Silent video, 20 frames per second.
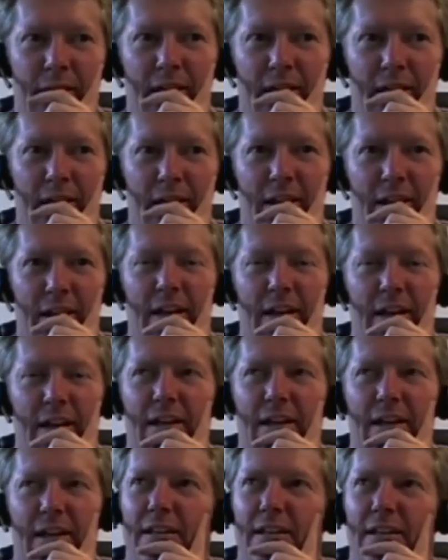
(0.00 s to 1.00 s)
uh,
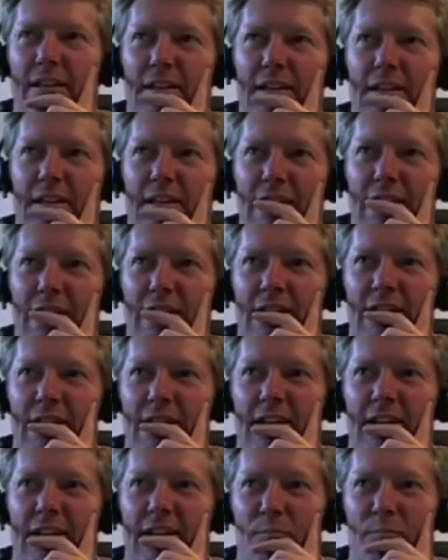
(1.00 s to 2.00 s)

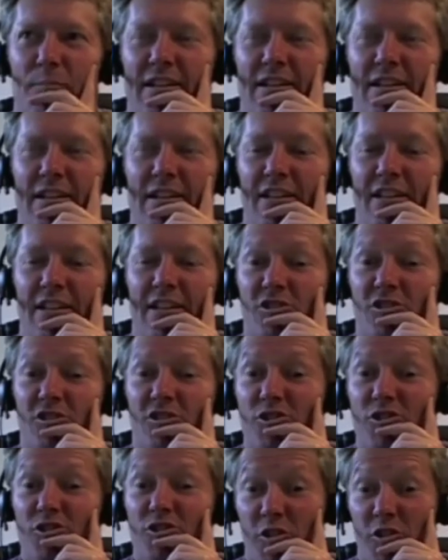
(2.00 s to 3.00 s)
the meditation
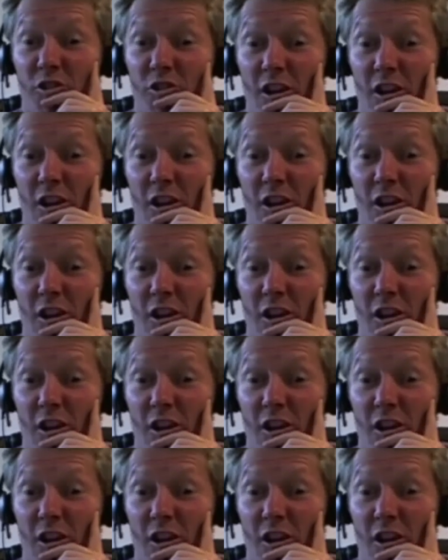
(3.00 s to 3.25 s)
studio.